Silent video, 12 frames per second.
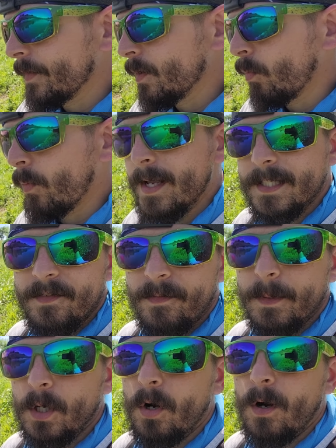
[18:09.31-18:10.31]
you know, rest
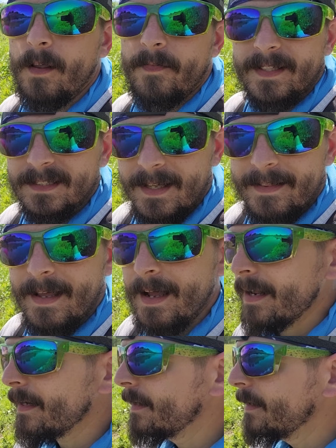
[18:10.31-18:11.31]
from the current, things like
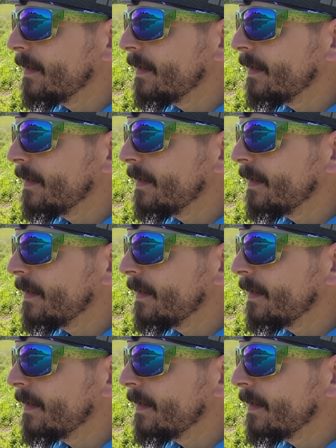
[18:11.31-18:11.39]
that.